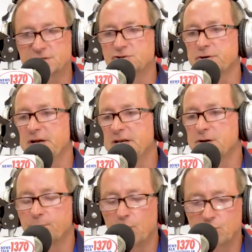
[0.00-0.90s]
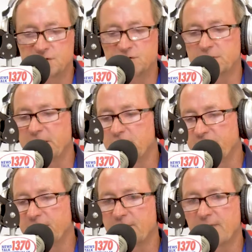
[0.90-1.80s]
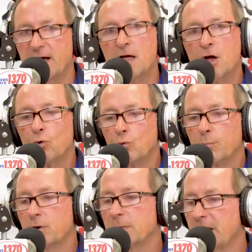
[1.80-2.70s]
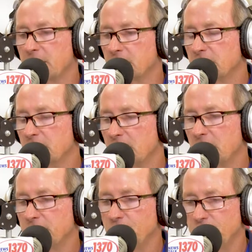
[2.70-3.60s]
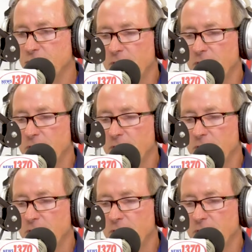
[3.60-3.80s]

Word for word: and trade or boats and trade or anything like that, we'll put them on our uh, YouTube.